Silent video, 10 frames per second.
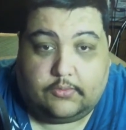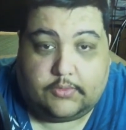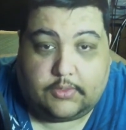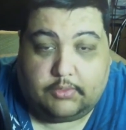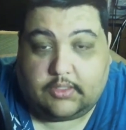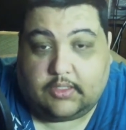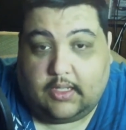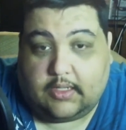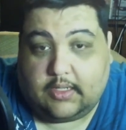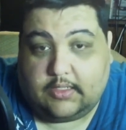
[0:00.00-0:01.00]
It was the blood
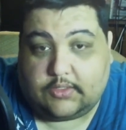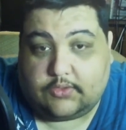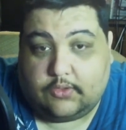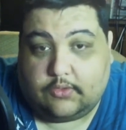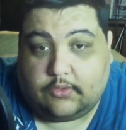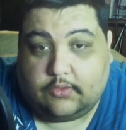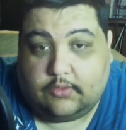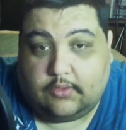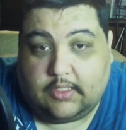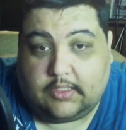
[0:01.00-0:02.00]
clot kind of stroke
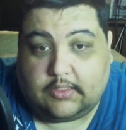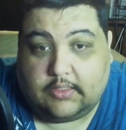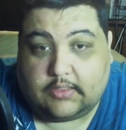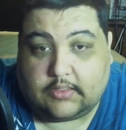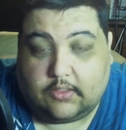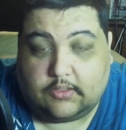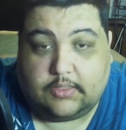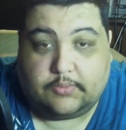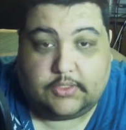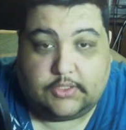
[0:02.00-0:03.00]
that scars
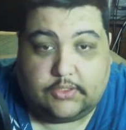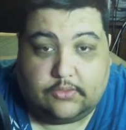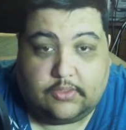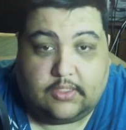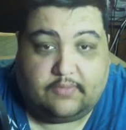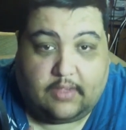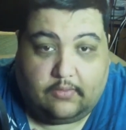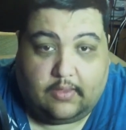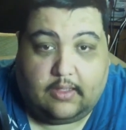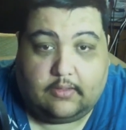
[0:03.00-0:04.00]
up tissue, and they
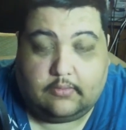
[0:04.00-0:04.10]
found that.